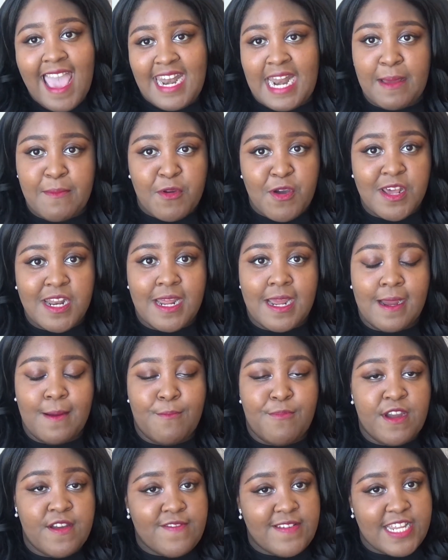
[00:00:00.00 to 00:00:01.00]
And I'm gonna
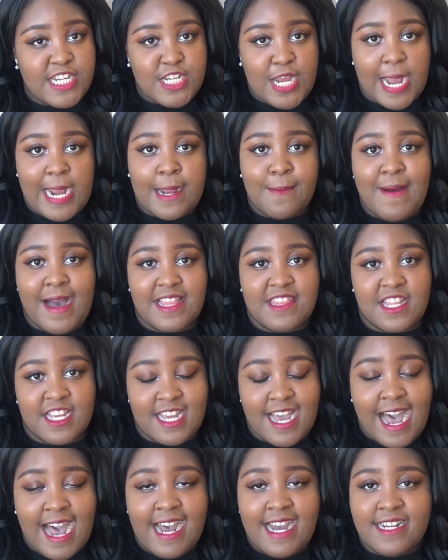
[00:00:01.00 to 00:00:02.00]
briefly talk about the
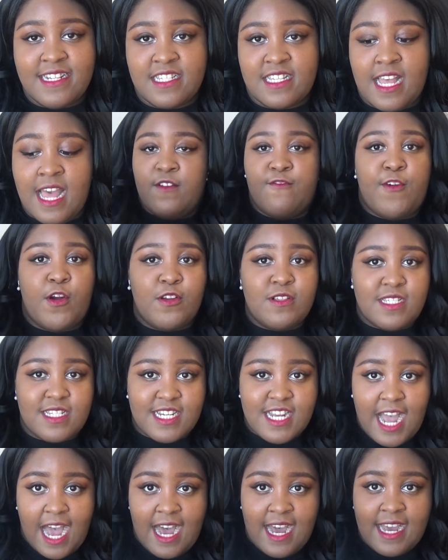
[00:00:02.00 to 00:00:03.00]
cons. The
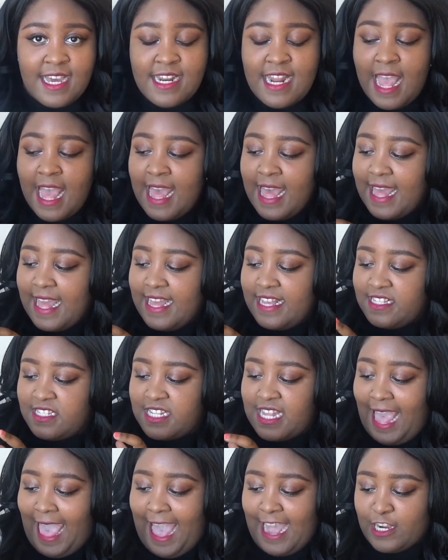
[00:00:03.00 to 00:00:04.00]
first con is
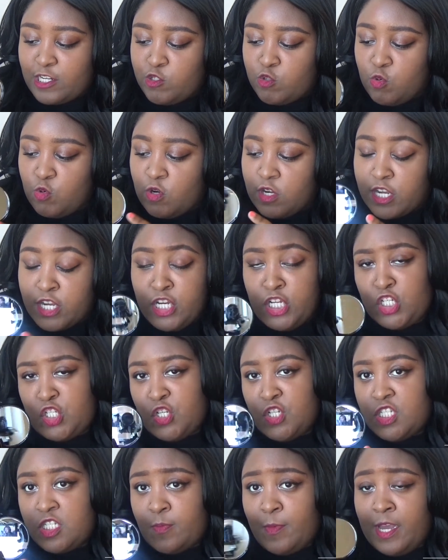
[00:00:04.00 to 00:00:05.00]
the actual
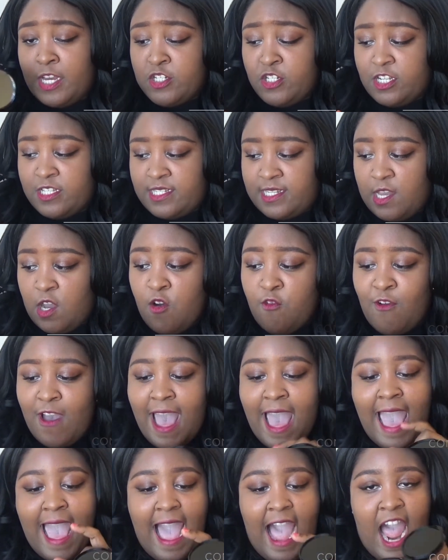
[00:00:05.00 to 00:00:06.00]
cushion sponge itself.
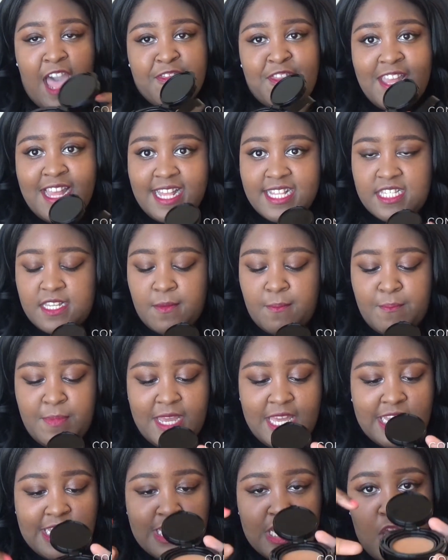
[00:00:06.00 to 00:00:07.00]
I think it's a
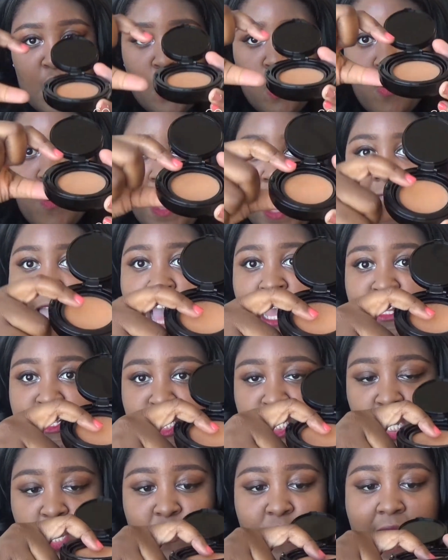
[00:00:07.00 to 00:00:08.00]
bit low,
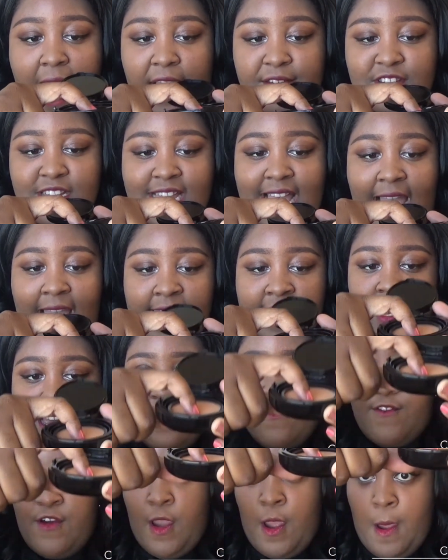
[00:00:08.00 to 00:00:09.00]
so you have to kind
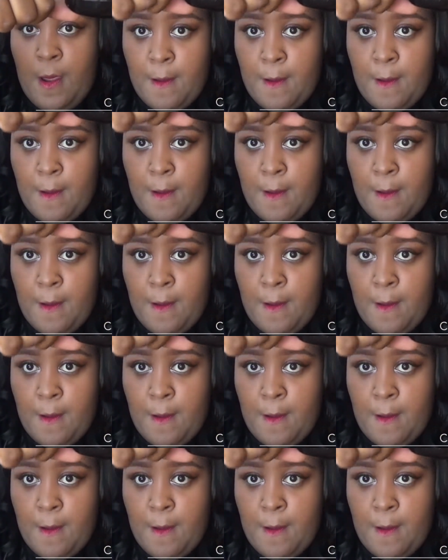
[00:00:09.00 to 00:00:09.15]
of